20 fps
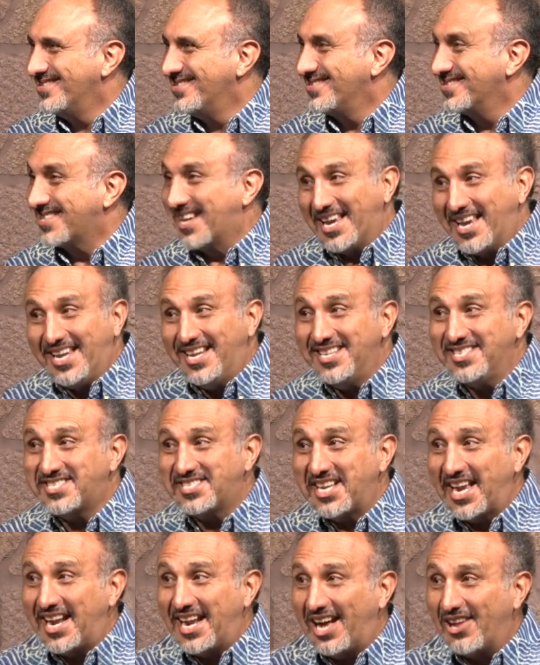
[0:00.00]
He didn't
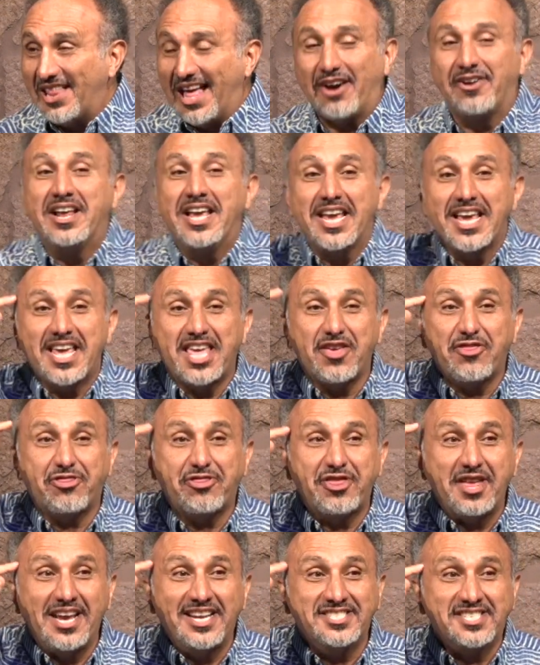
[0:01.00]
say it out loud. He
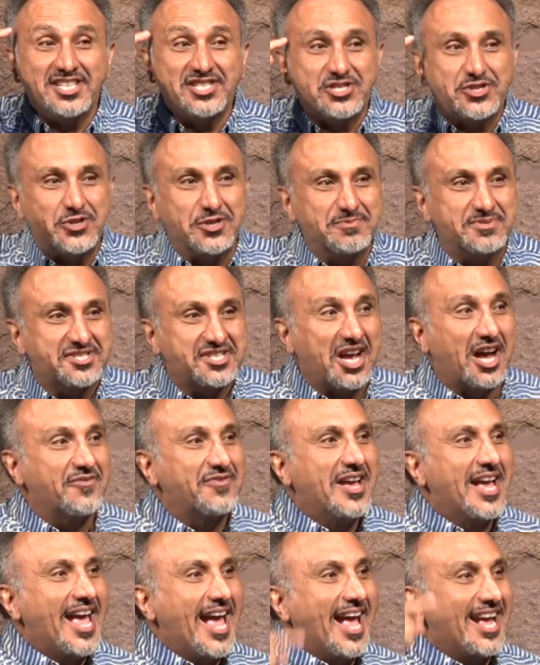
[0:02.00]
thinks it to
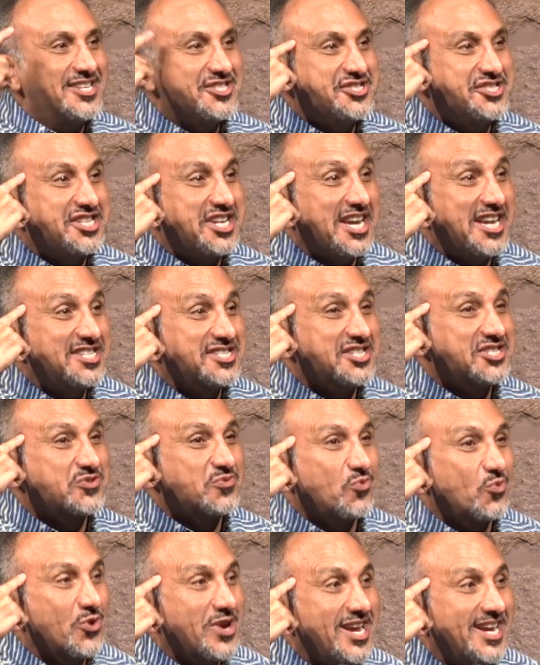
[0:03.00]
himself, and Jesus
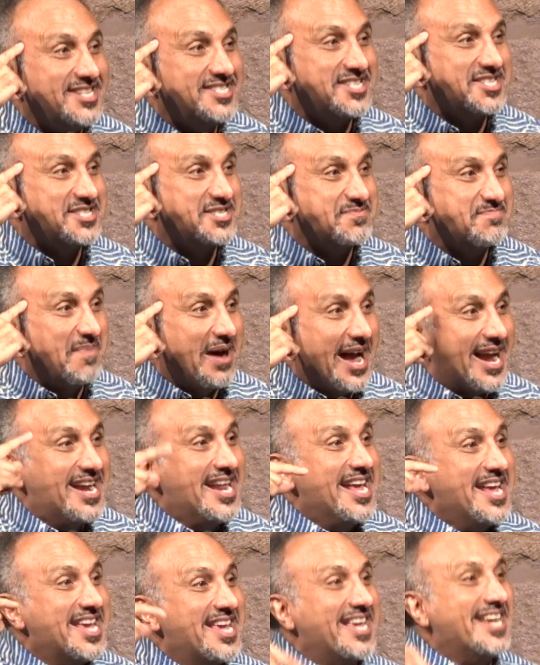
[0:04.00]
reads his mind.
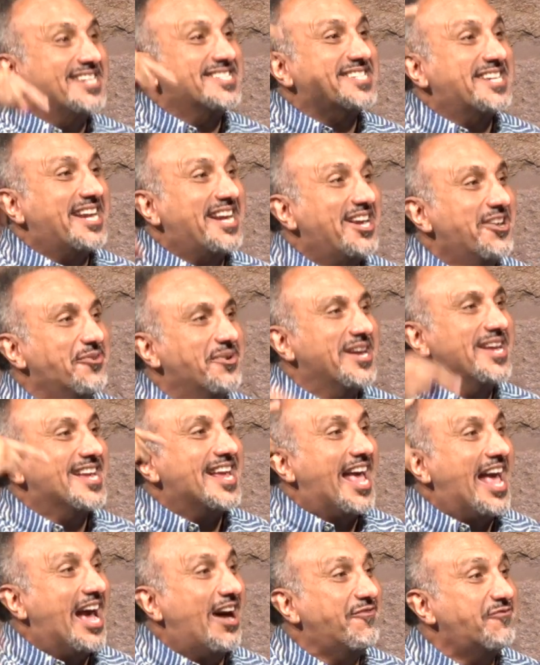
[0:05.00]
He's
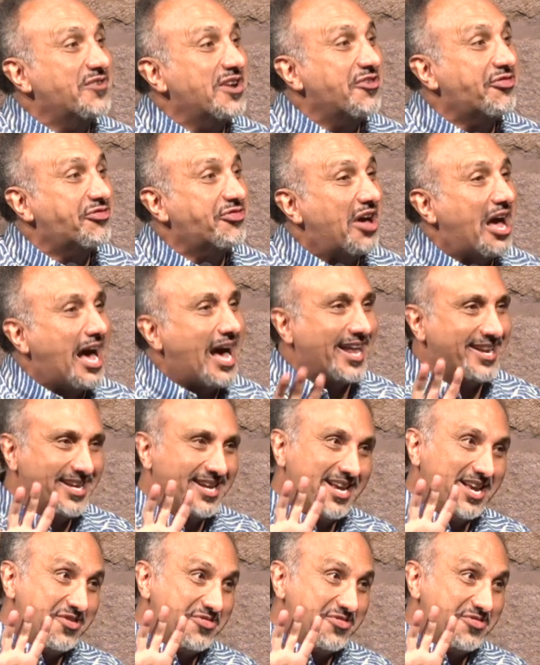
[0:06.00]
hearing every thought.